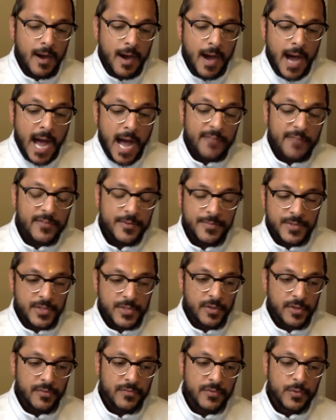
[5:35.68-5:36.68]
I've
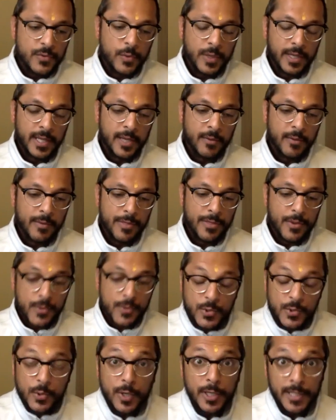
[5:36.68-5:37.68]
observed working with those
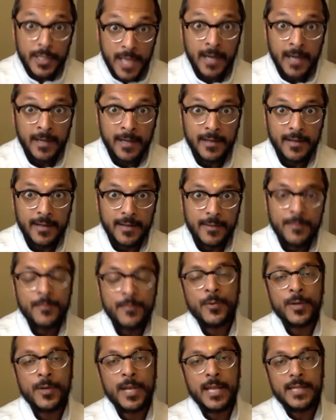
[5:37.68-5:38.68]
who are younger,
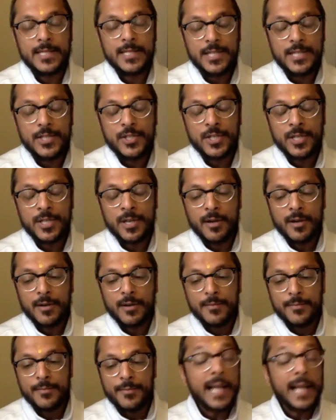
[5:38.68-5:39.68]
and I teach in our
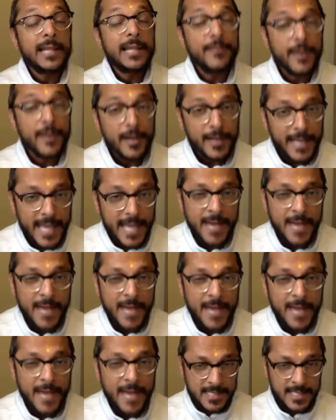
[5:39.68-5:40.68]
Bala Vihar camps
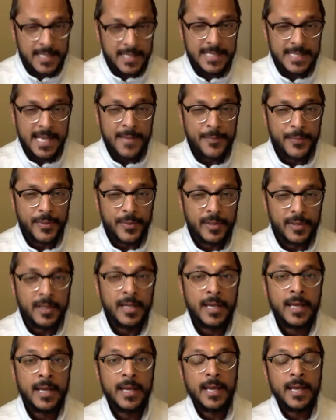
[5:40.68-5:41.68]
as an example.
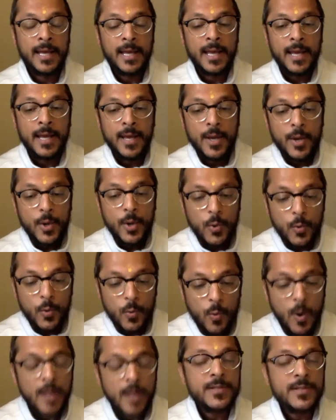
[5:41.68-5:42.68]

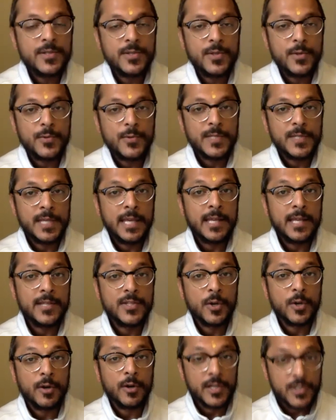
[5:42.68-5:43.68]
Once those kids
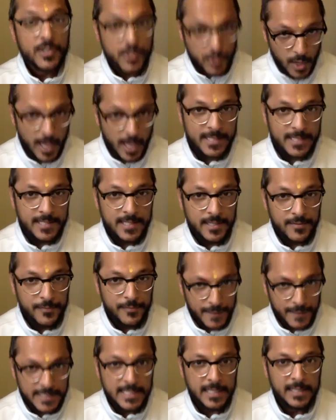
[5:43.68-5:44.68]
are exhausted
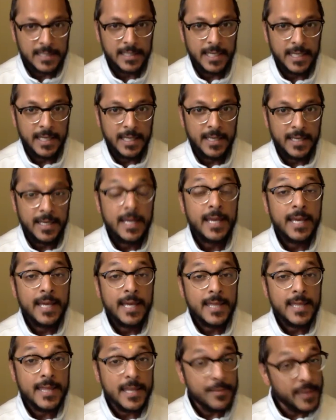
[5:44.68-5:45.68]
physically,
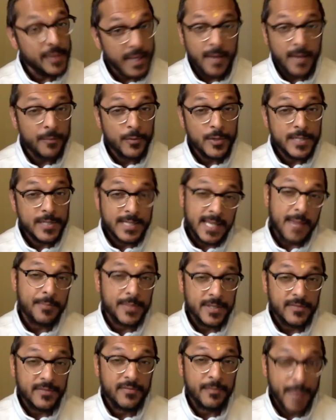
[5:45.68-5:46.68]
they become
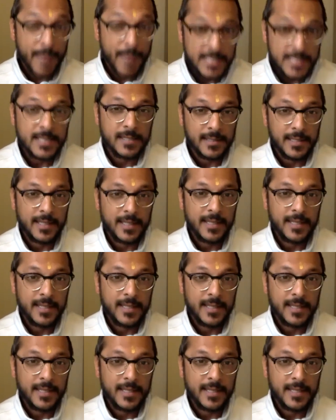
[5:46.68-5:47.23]
receptive mentally.